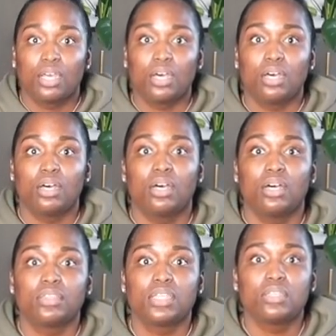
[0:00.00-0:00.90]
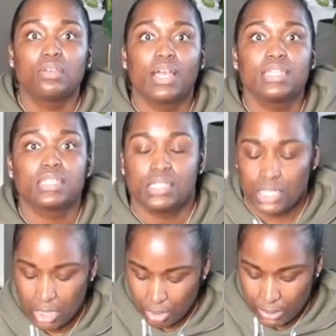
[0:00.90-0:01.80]
I think you guys can
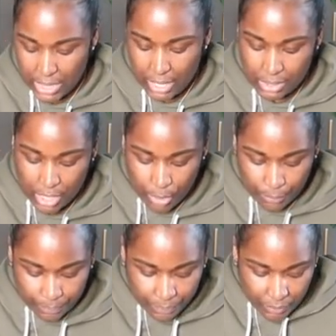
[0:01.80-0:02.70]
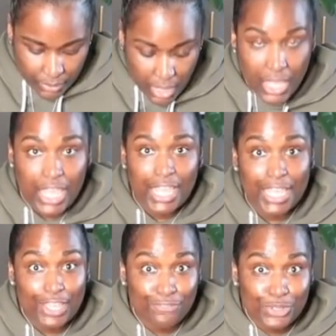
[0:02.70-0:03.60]
see a little bit now. So
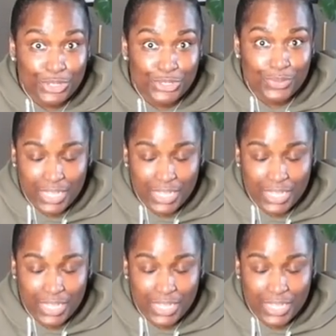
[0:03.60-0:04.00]
if you're new